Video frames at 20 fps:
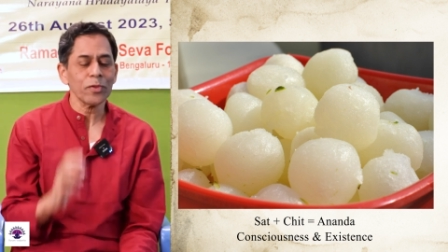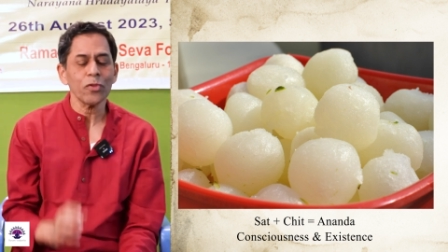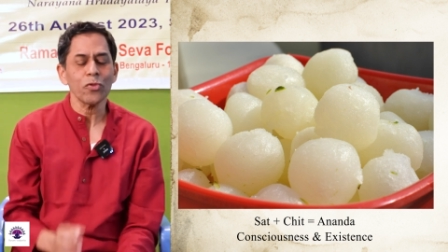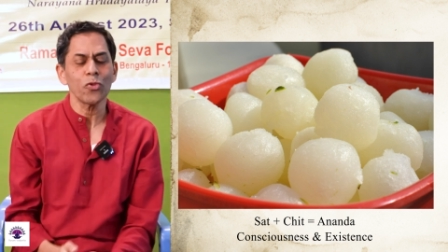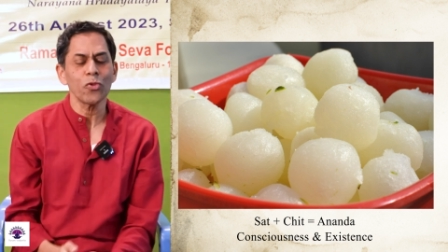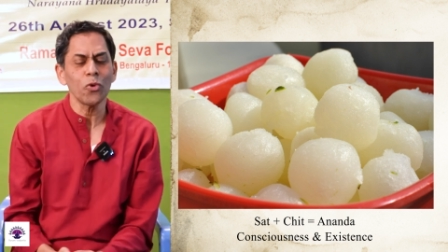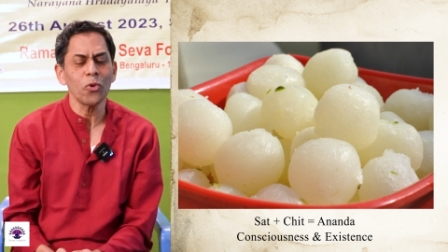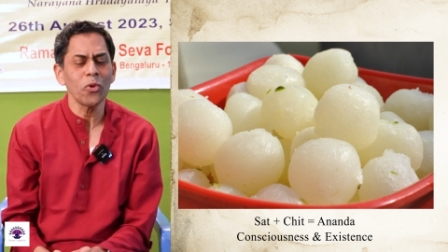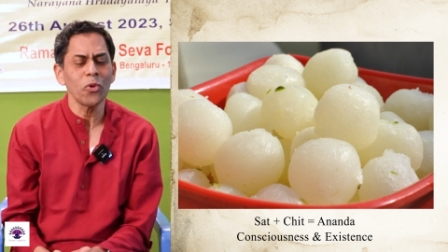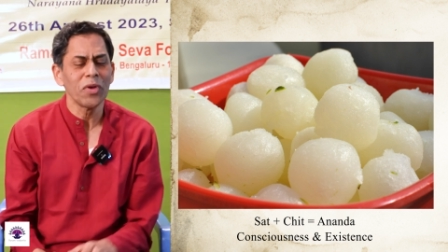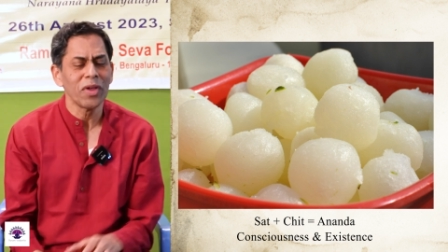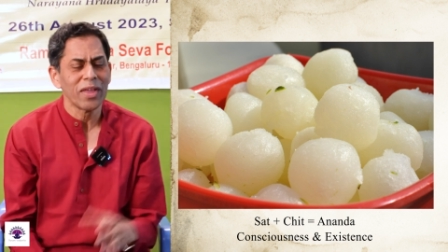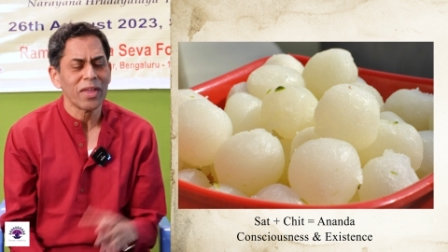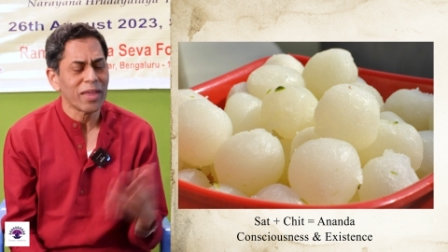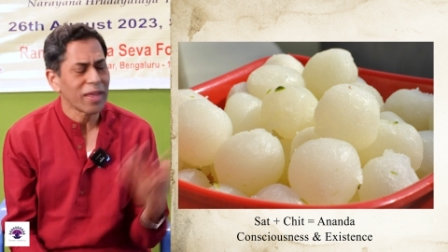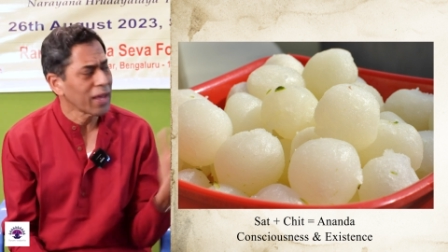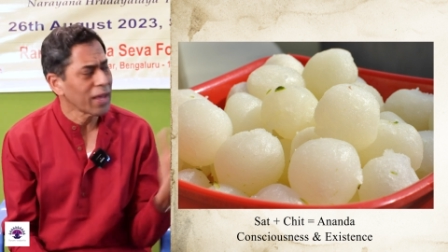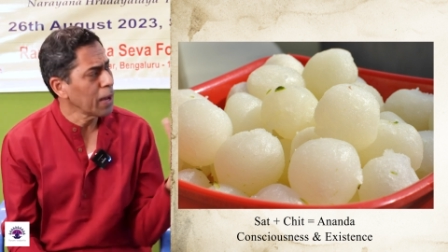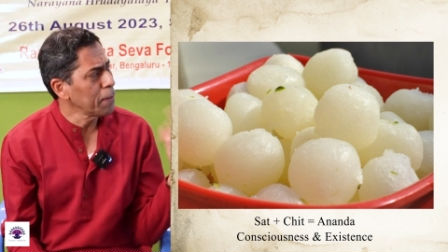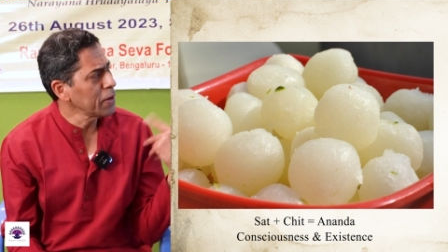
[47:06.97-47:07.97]
So,
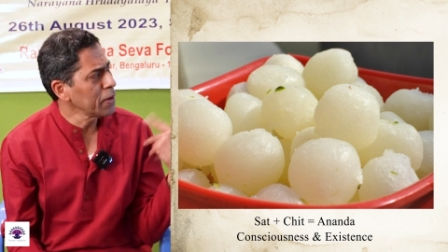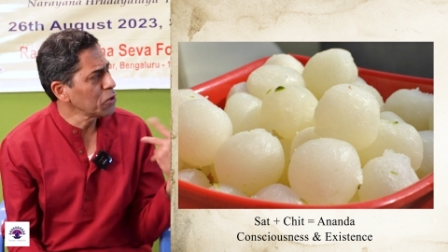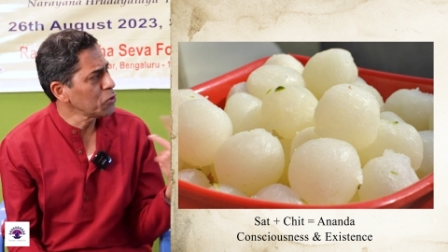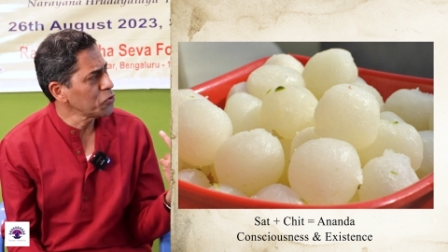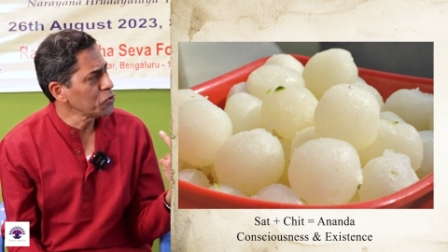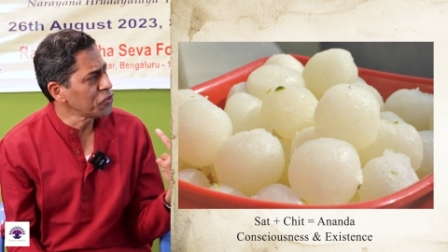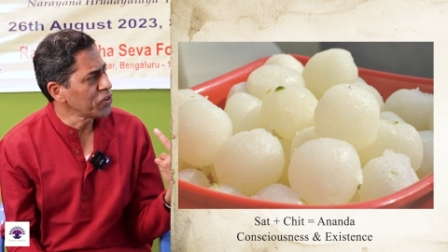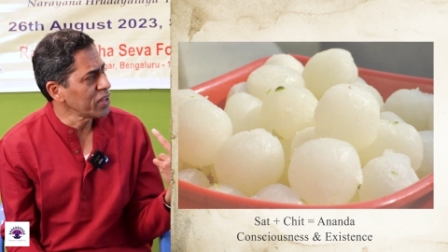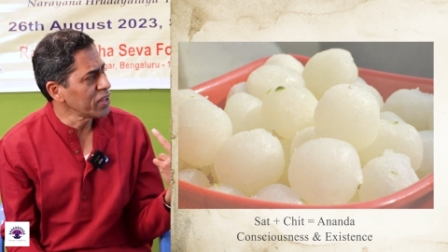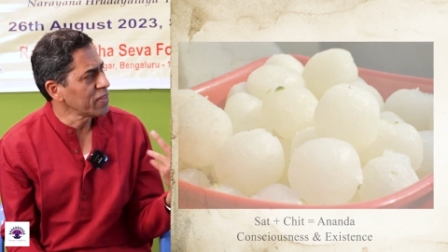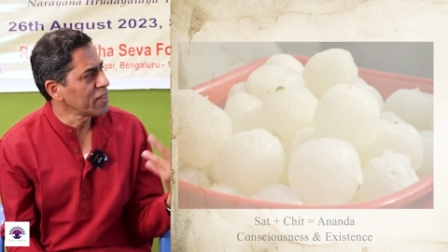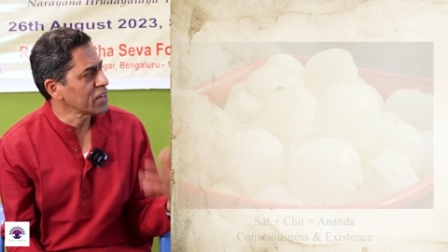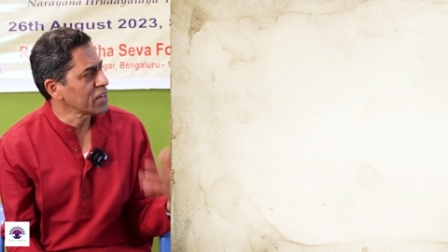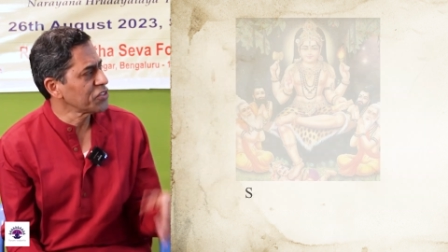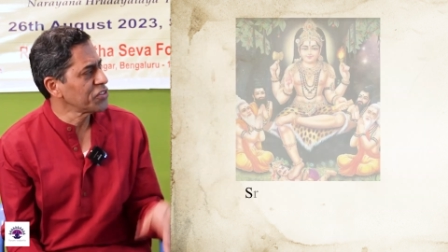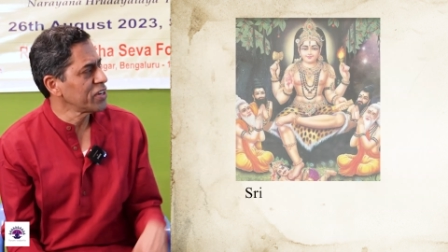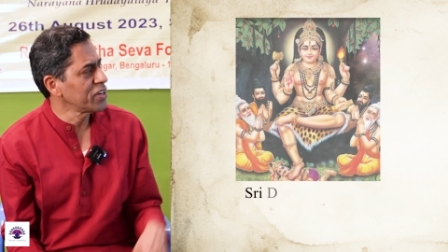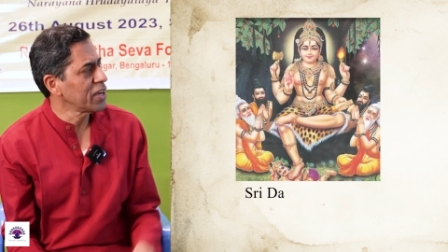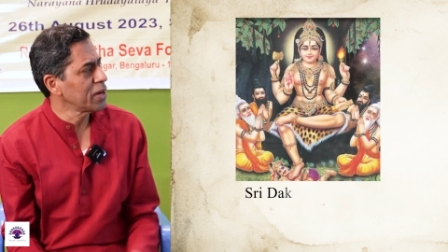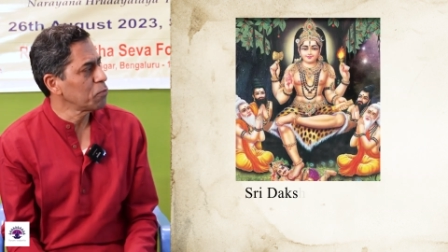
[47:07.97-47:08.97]
coming to Sri
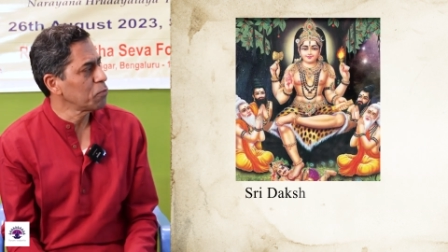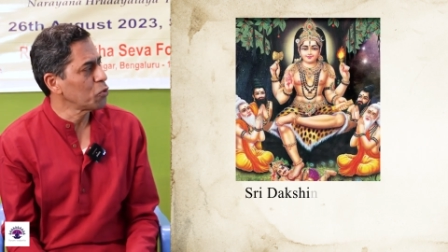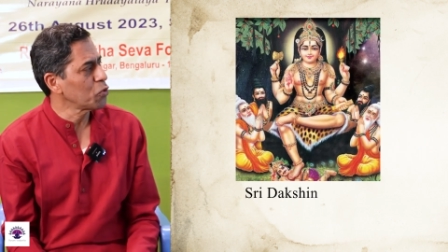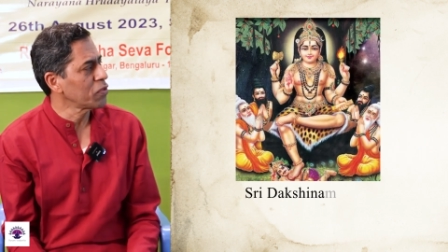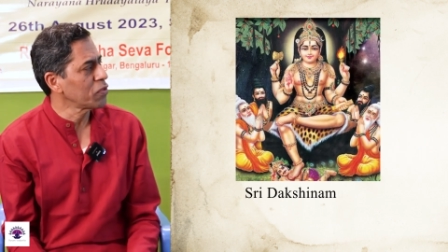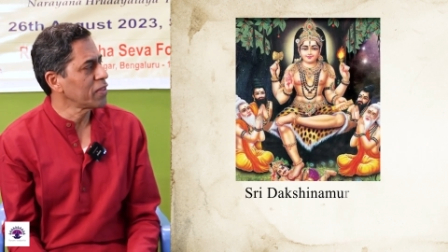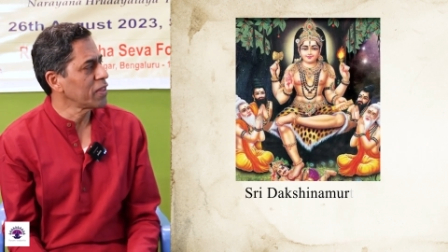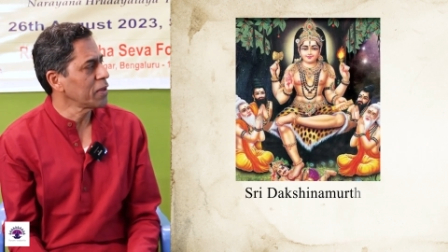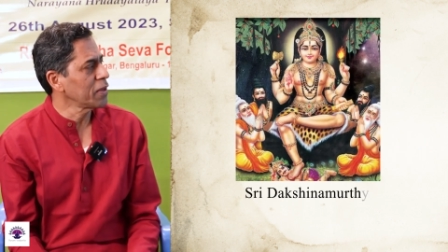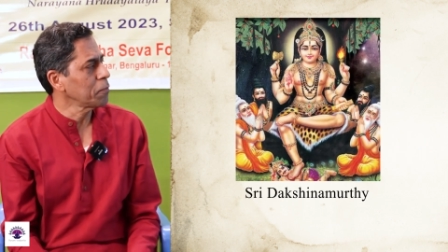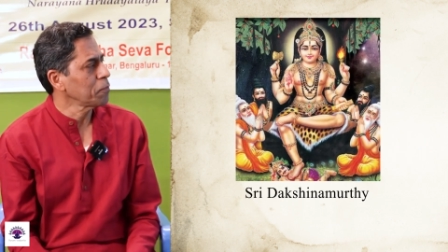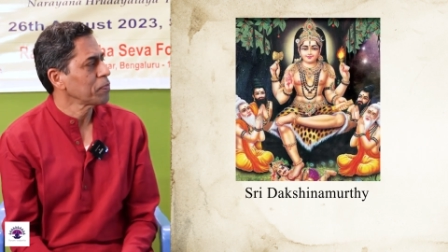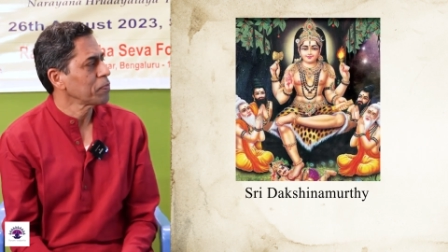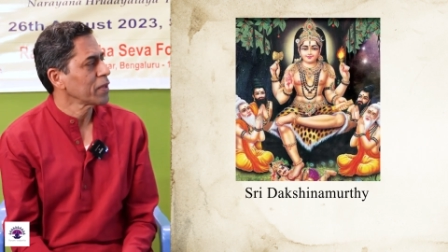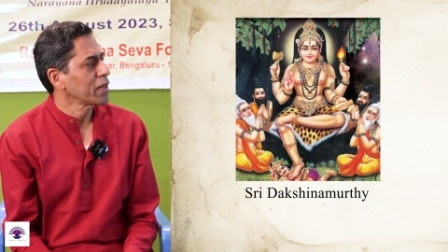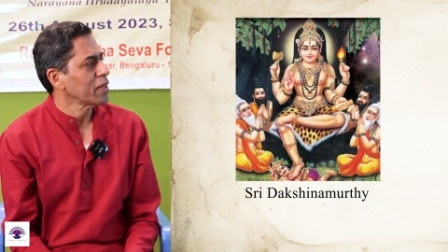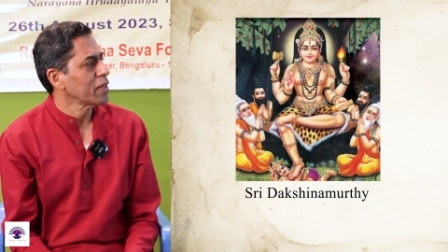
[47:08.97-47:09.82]
Dakshinamurthy,